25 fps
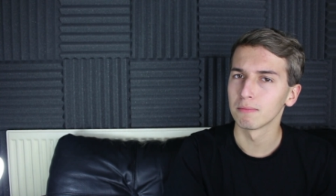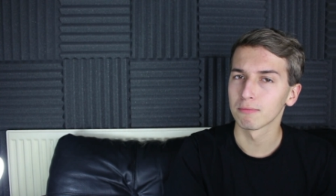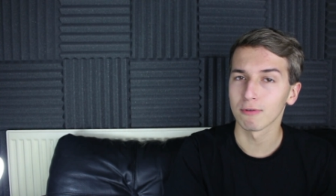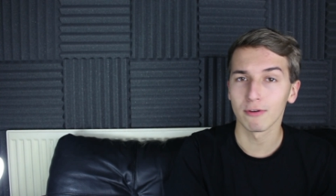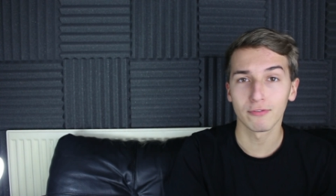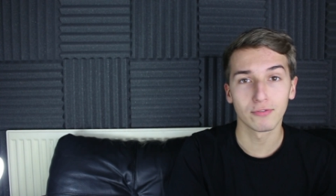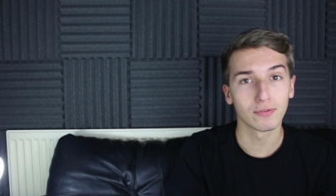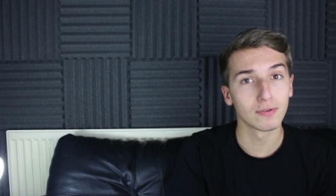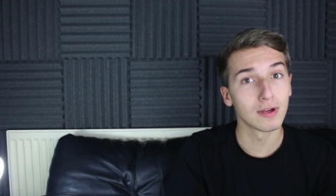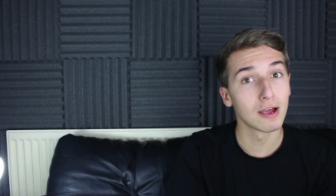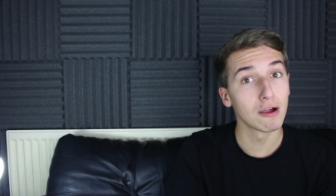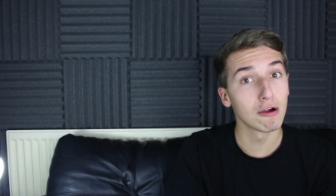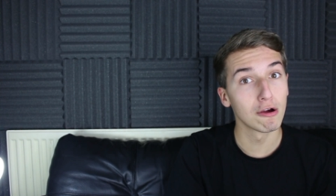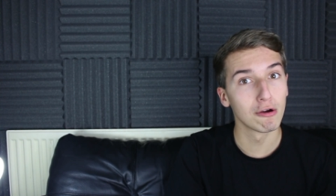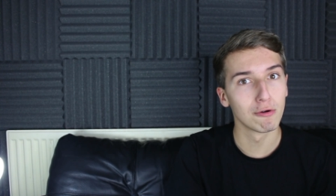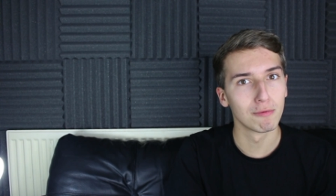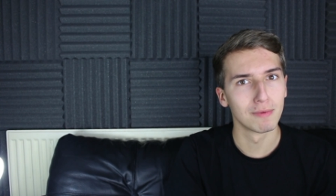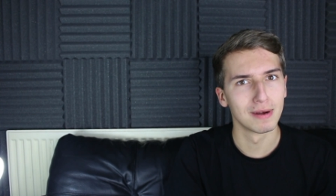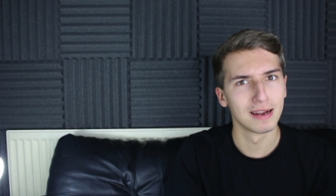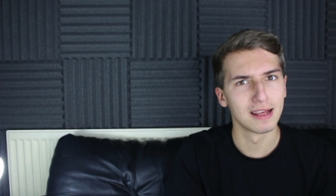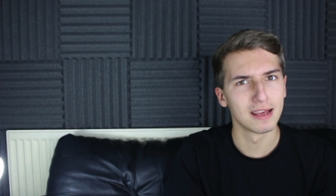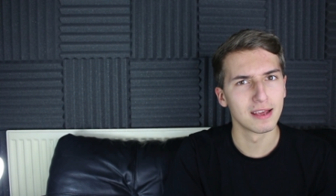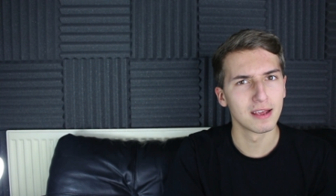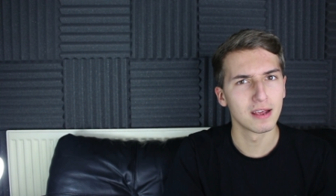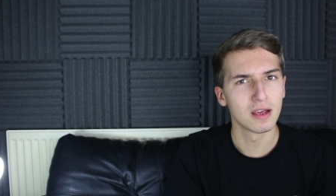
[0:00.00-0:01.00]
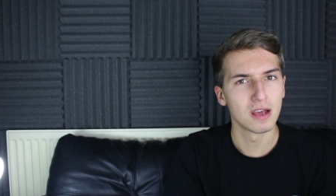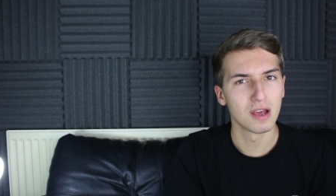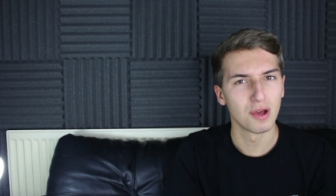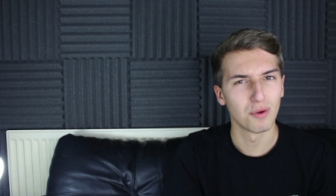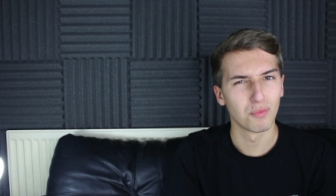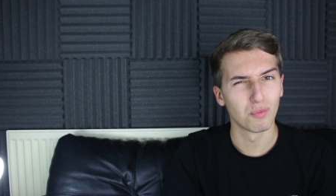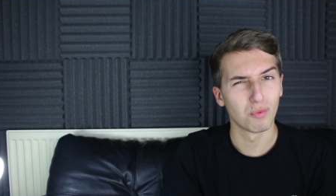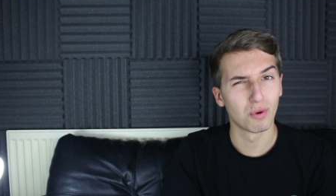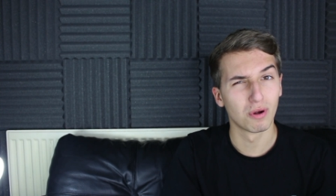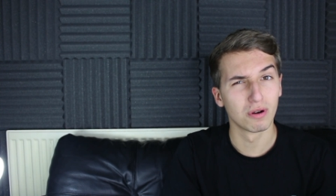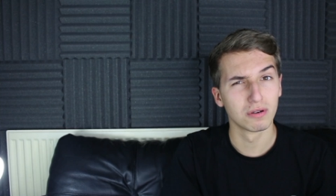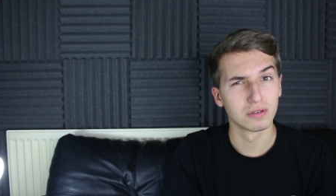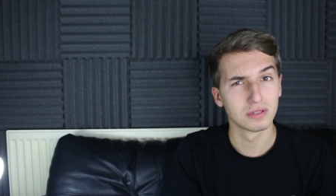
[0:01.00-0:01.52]
Preferably
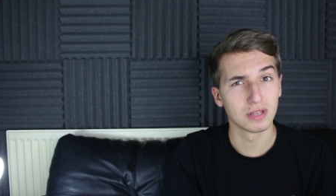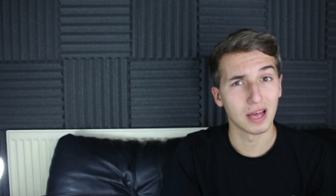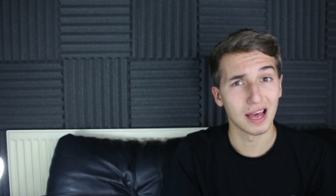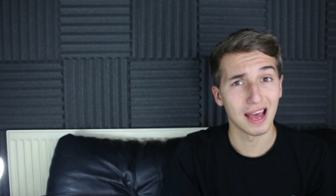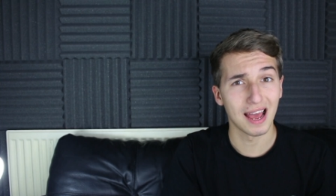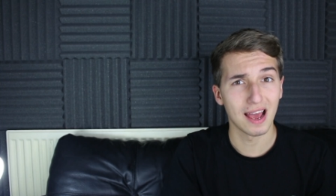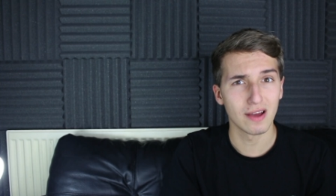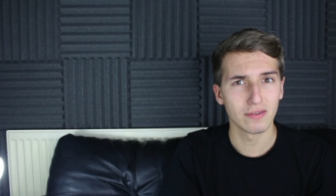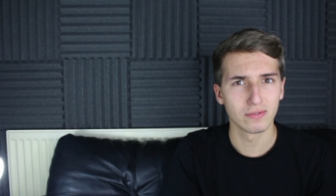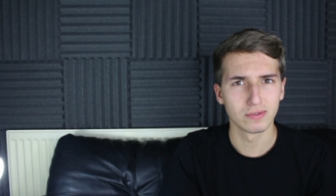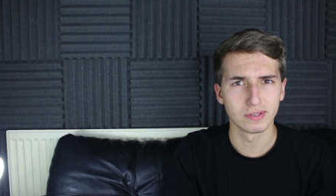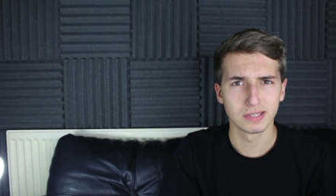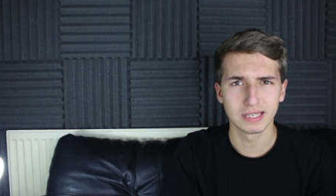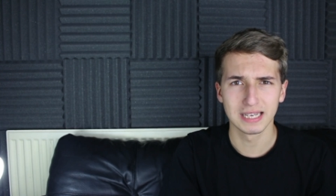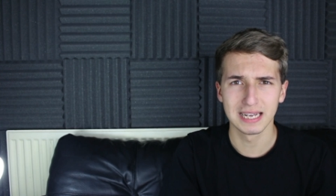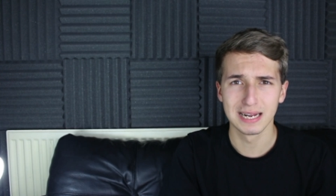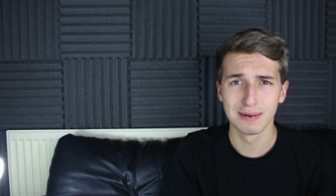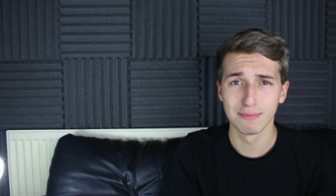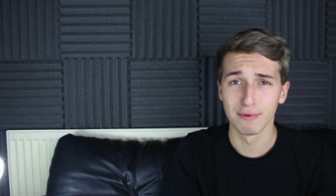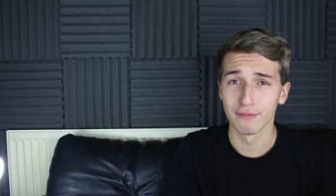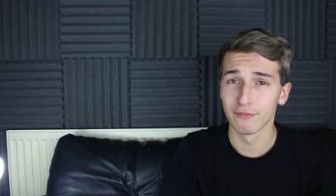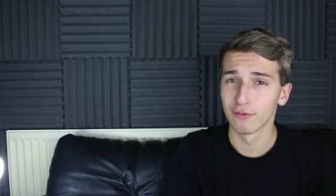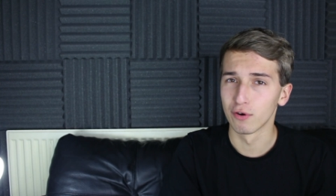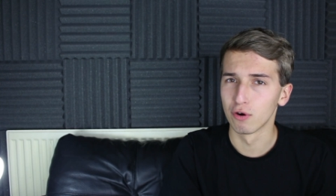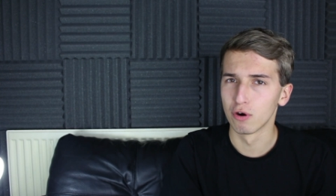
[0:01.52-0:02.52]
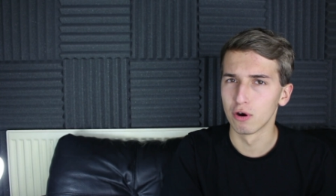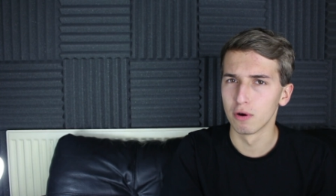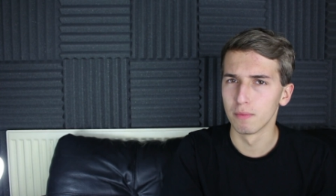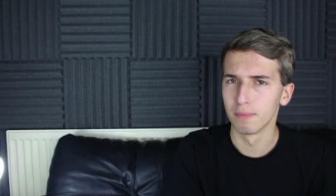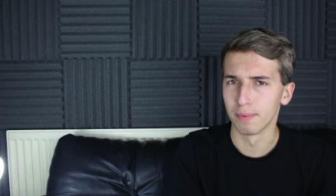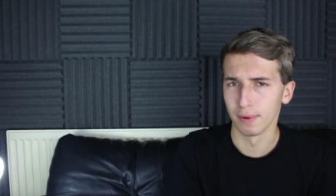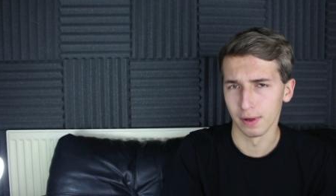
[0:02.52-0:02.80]
ones that I haven't seen before,